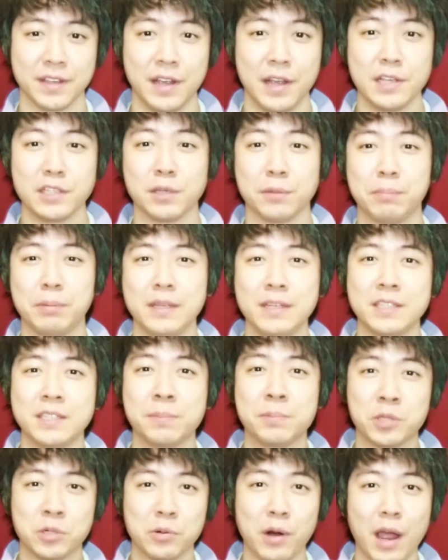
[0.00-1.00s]
so please
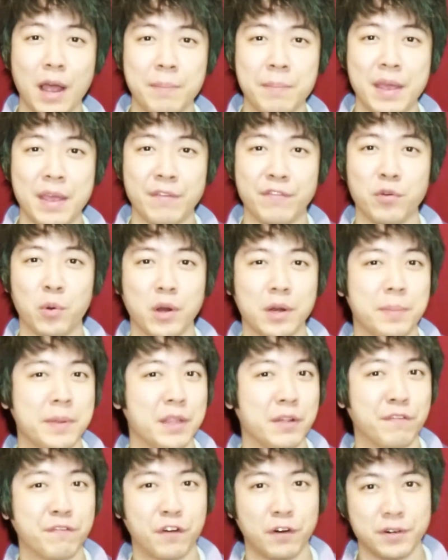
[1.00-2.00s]
subscribe if you want to be
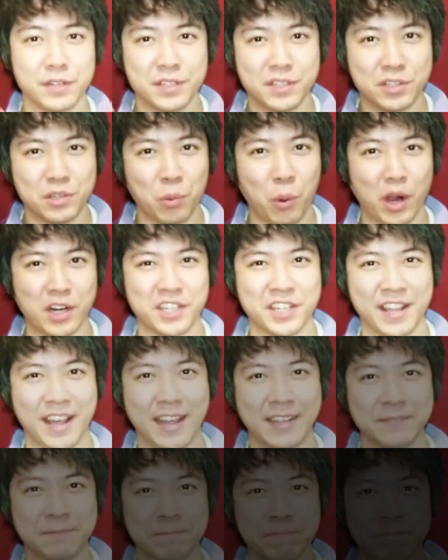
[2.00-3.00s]
the first to watch
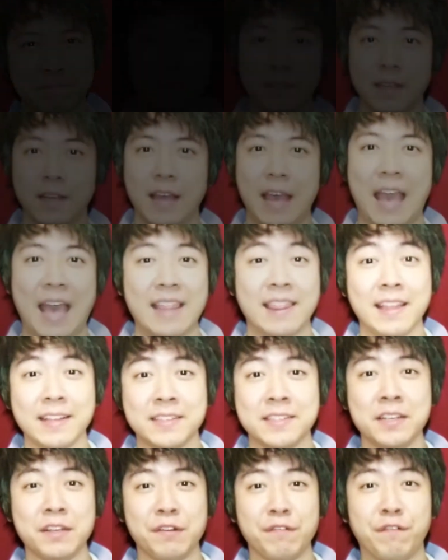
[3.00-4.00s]
that. And
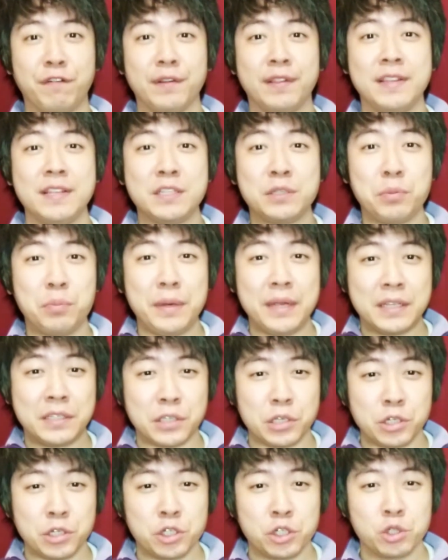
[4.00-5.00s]
that's it for this week's
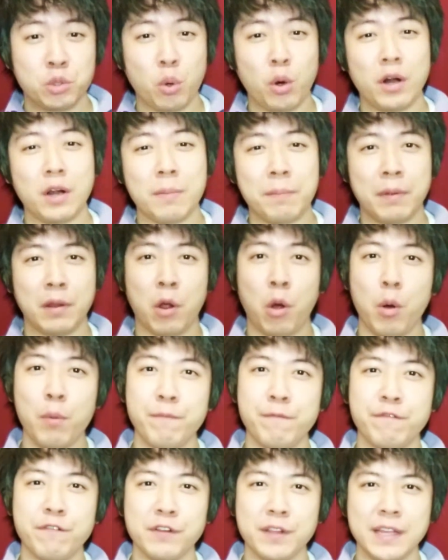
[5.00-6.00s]
short but
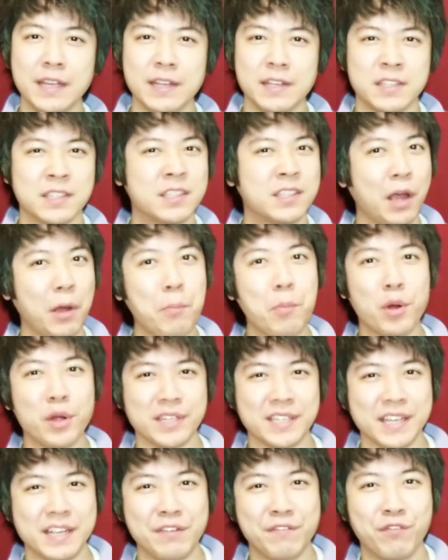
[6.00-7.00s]
hopefully
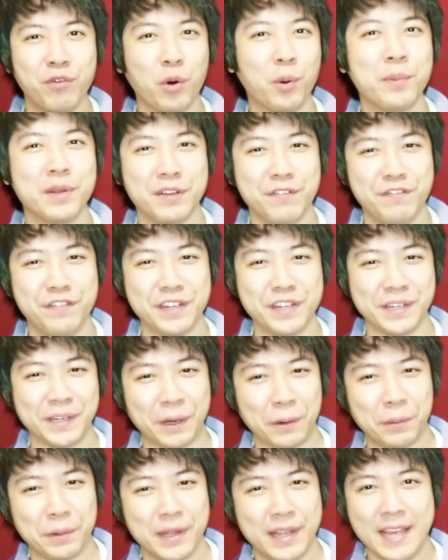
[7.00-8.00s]
somewhat informative
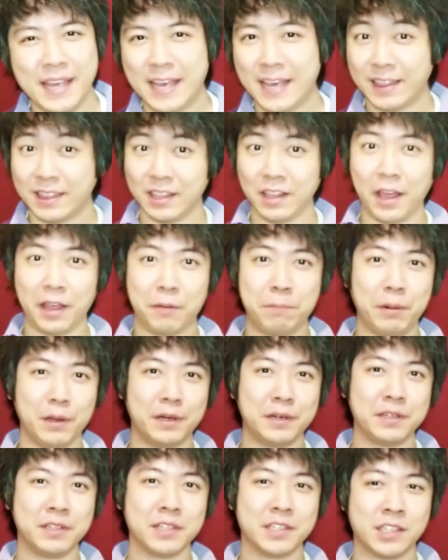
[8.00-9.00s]
video. Hit the like
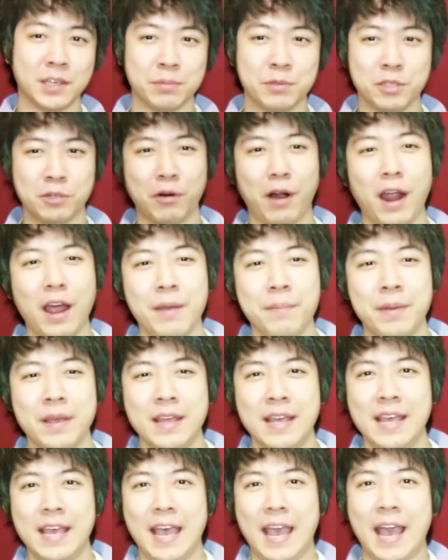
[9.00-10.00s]
button, subscribe,
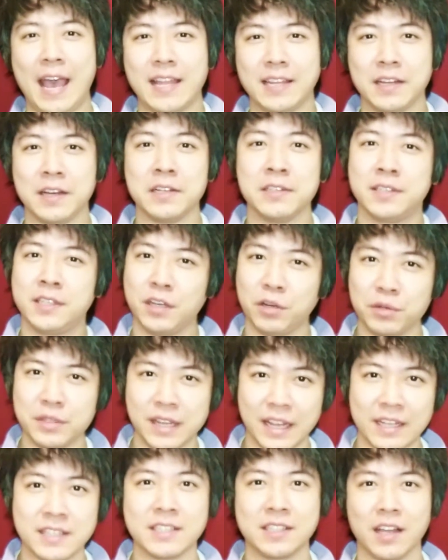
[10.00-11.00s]
and until
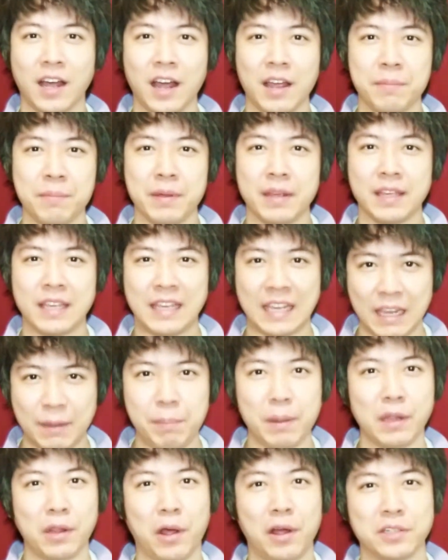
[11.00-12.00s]
next time,
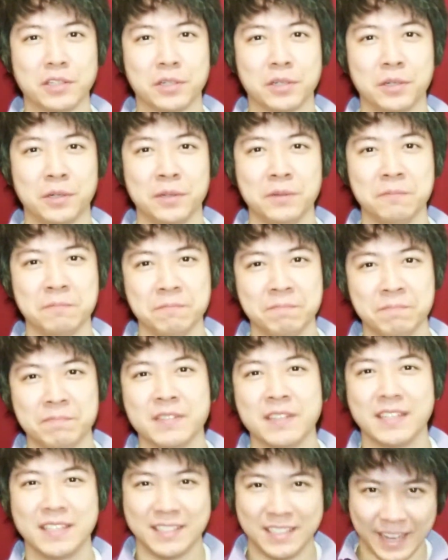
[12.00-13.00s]
keep it logical.
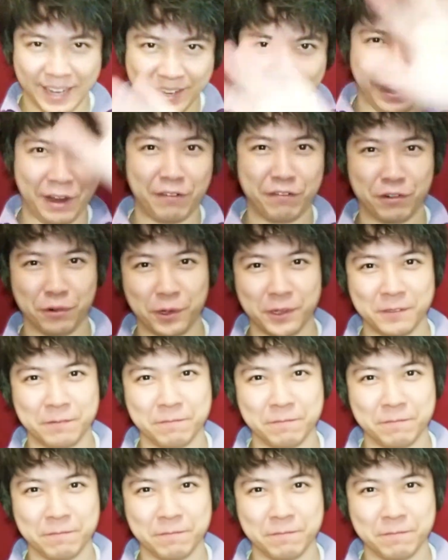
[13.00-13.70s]
Take care, everyone.